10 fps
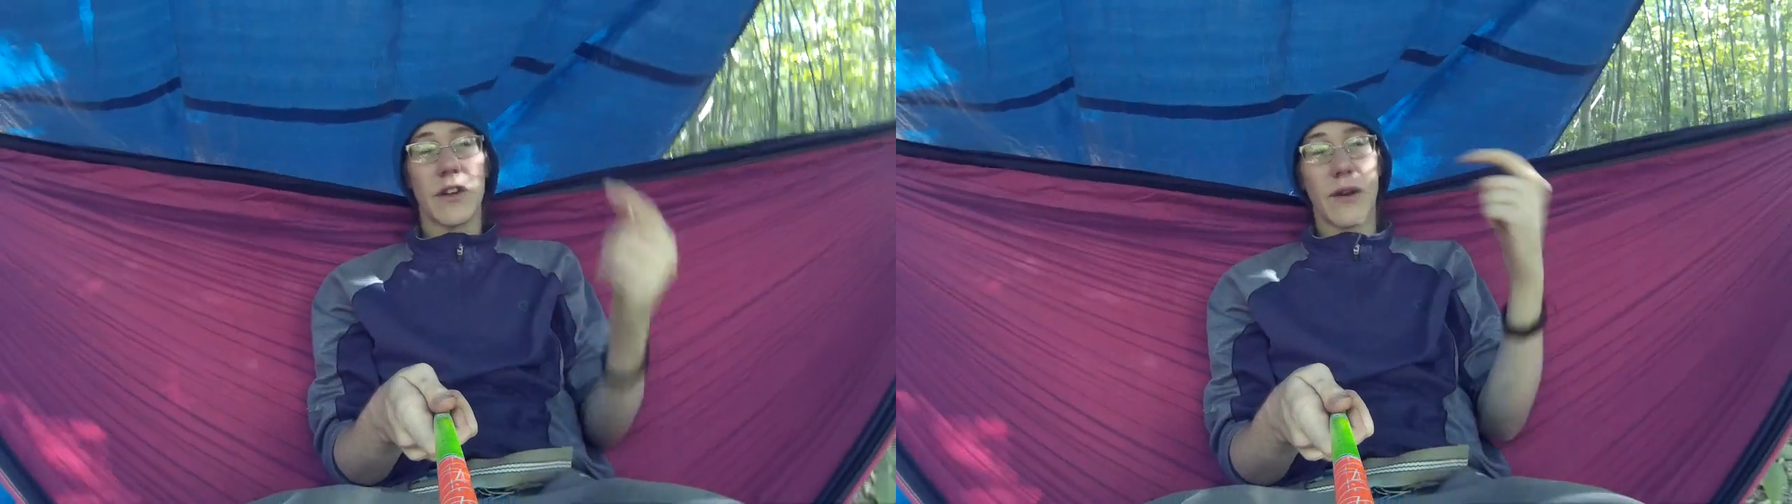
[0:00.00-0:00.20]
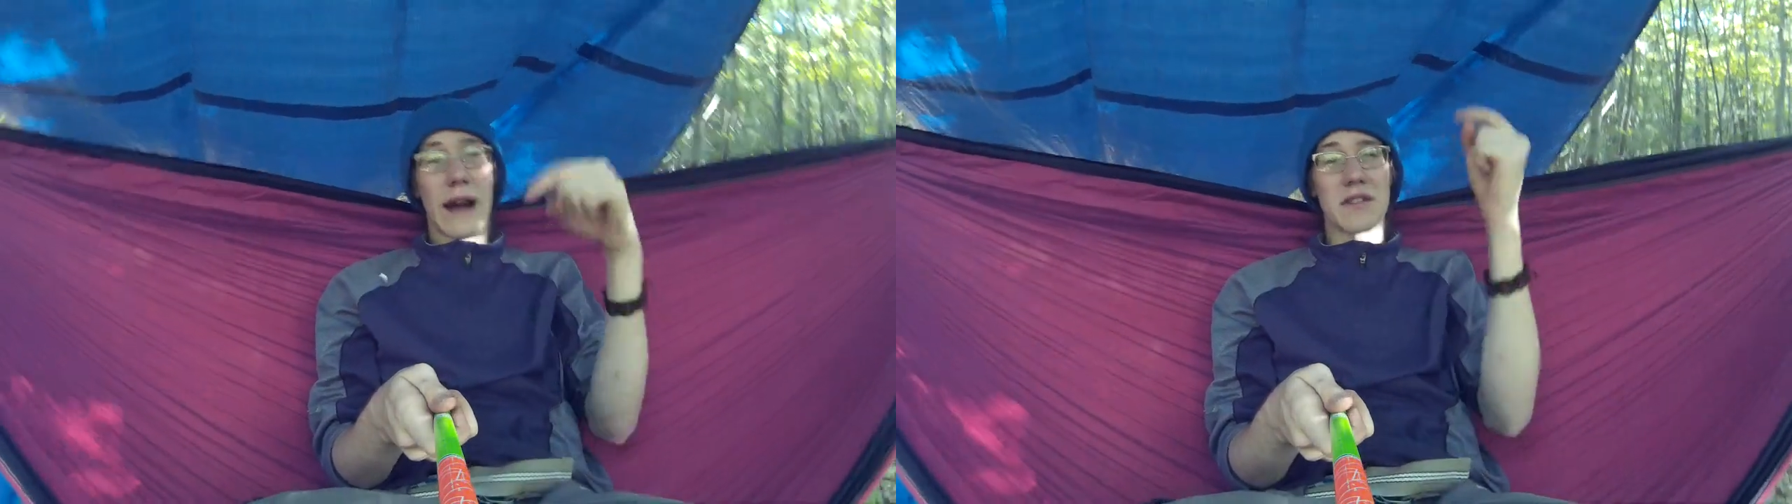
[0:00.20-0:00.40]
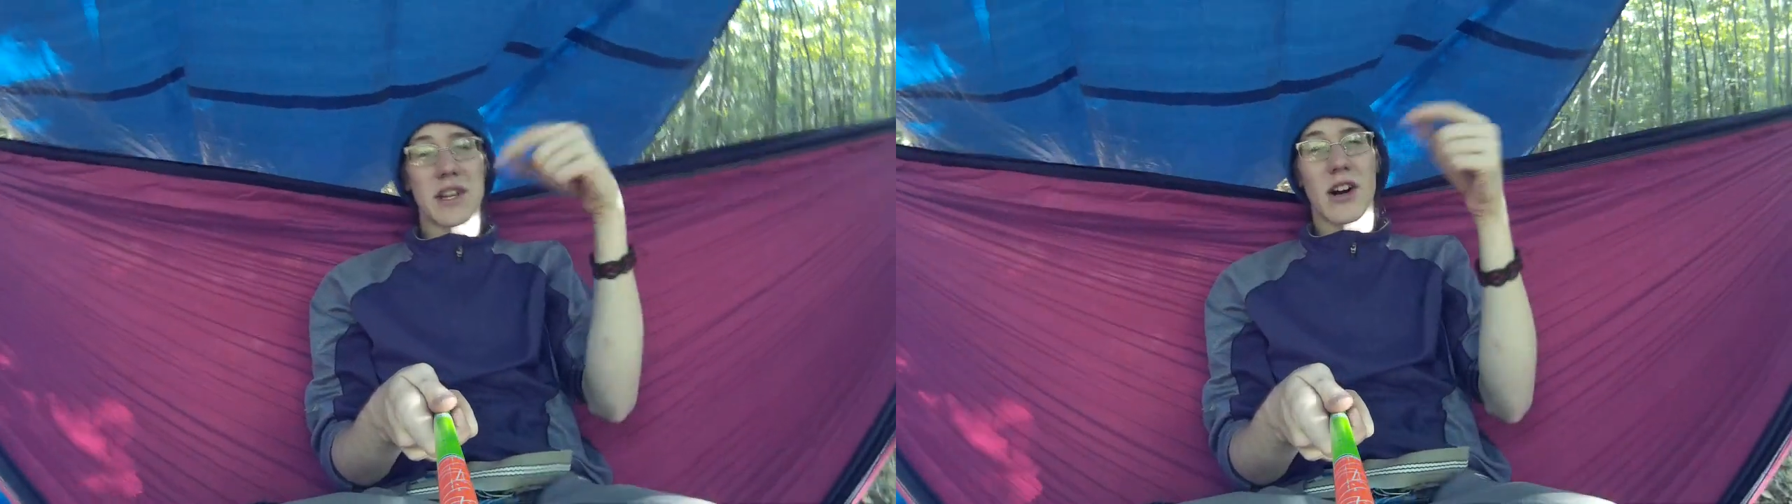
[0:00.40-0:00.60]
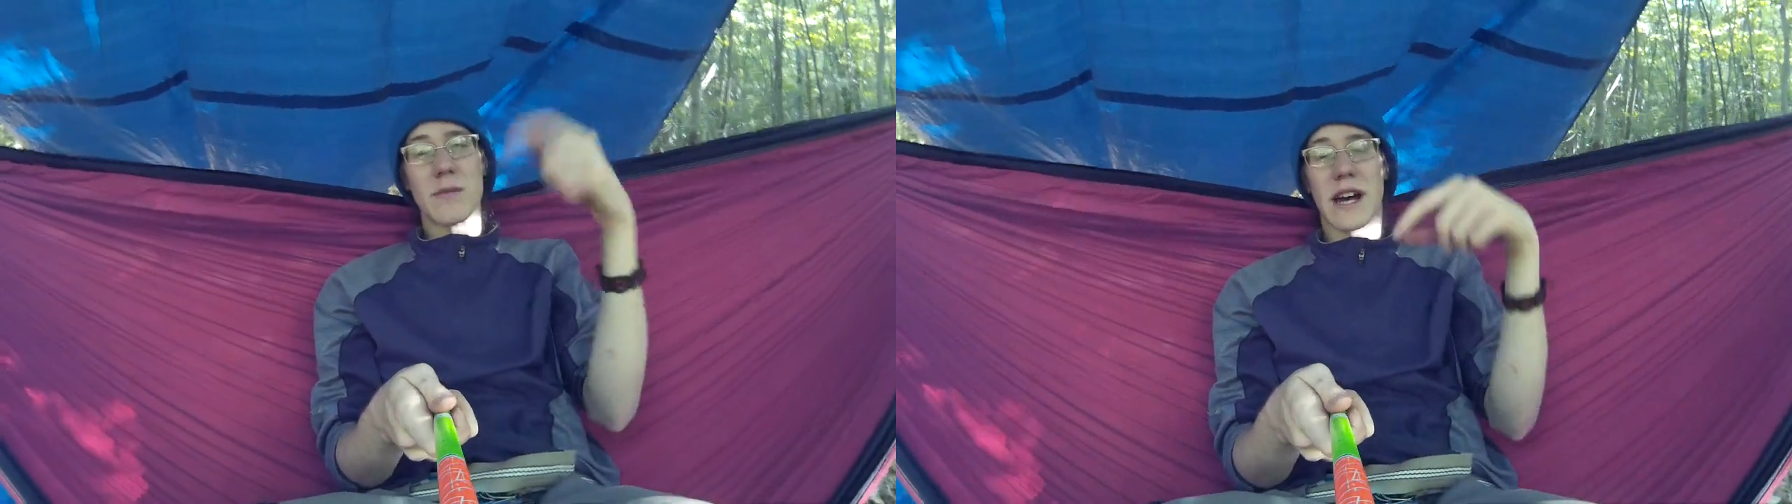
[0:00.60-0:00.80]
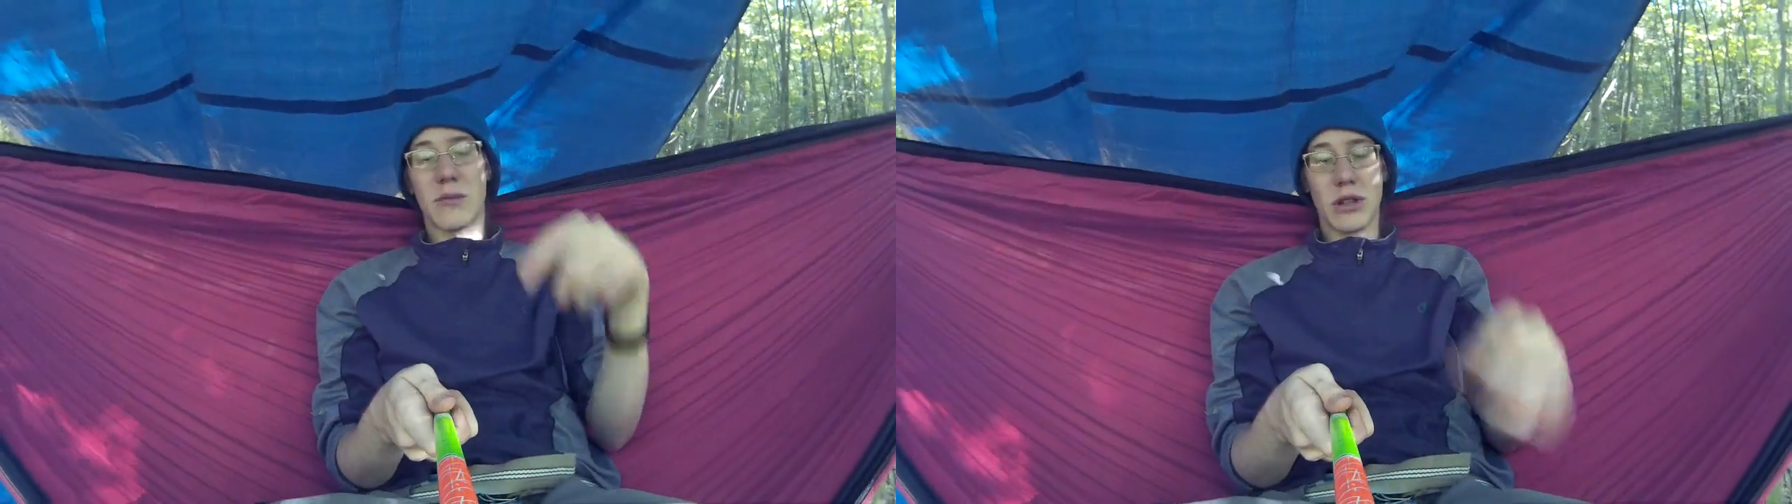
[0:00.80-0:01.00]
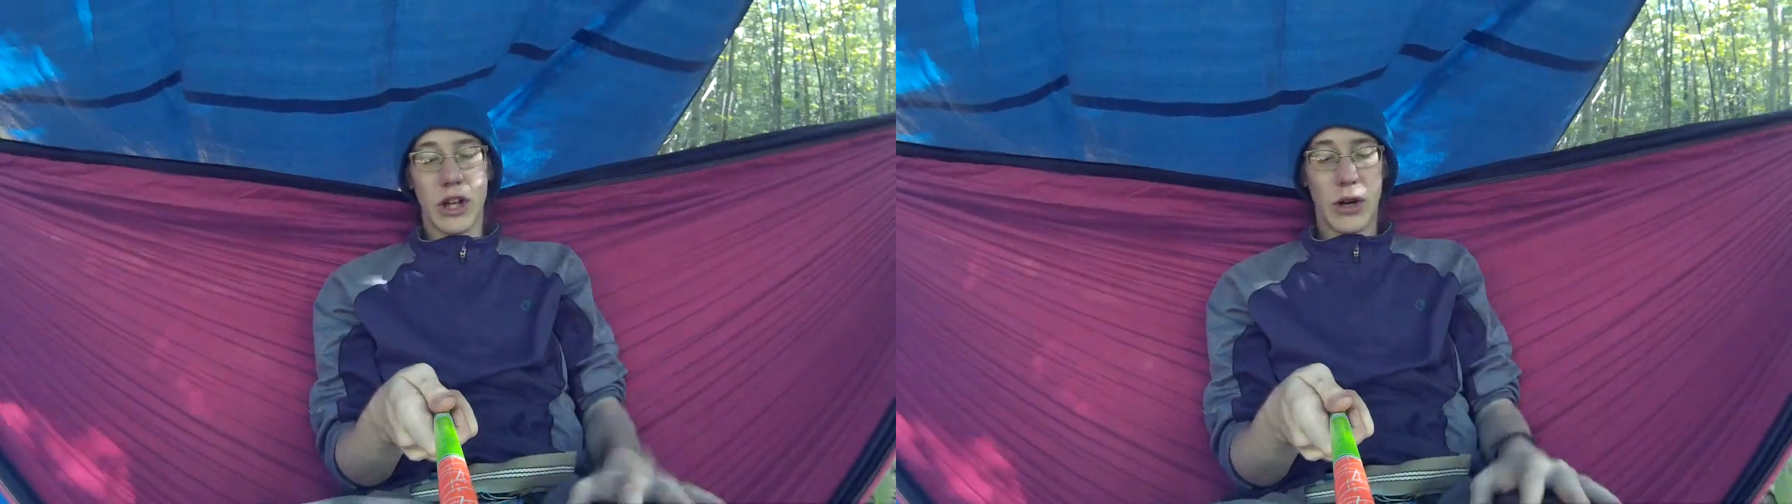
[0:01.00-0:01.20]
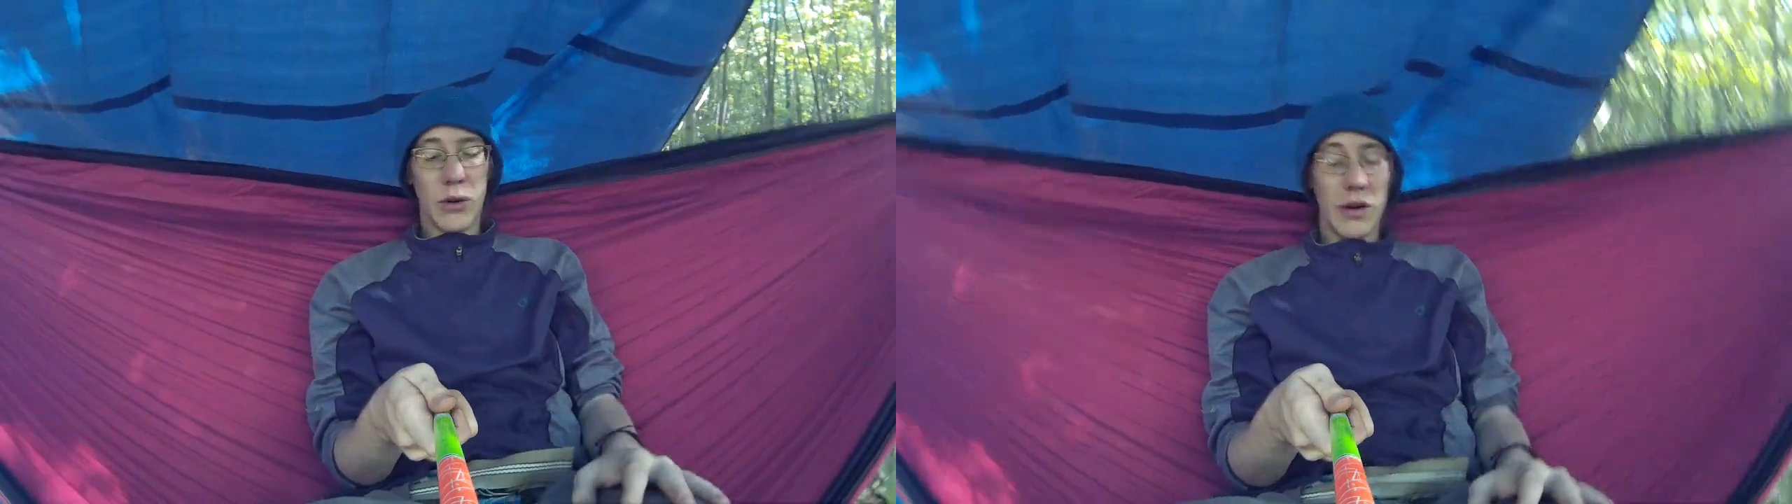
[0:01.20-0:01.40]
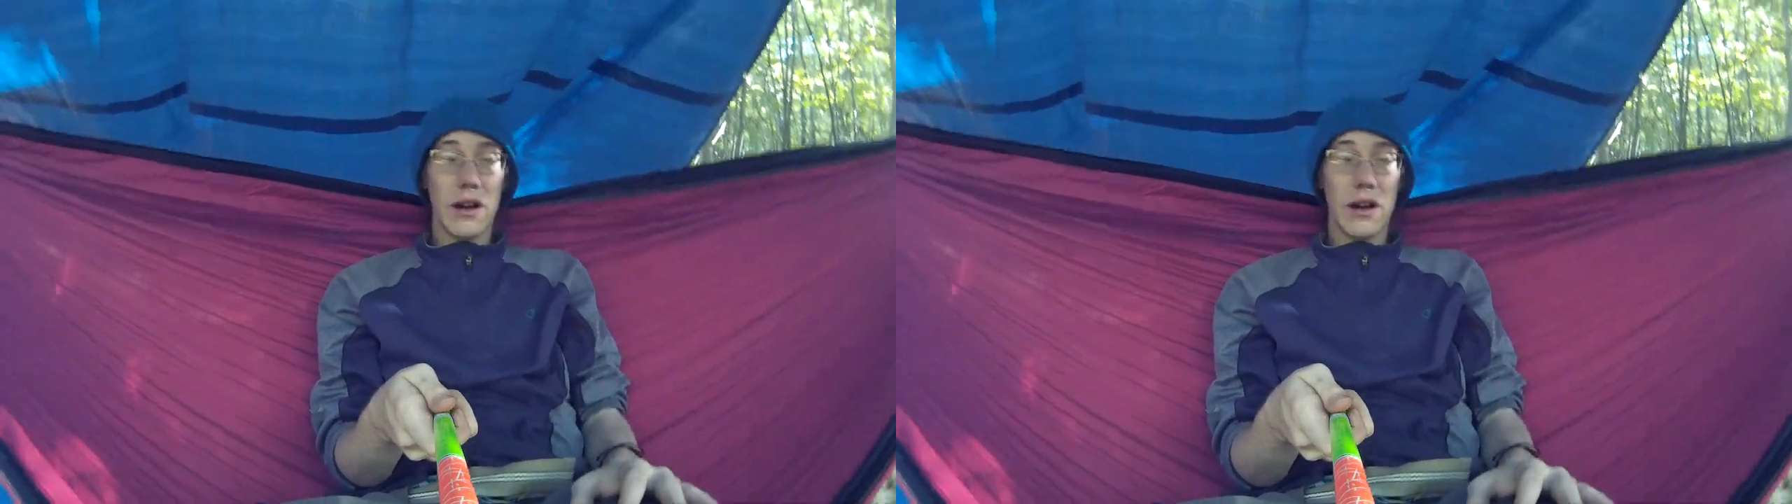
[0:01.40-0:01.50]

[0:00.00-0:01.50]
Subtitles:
ground tarp down below.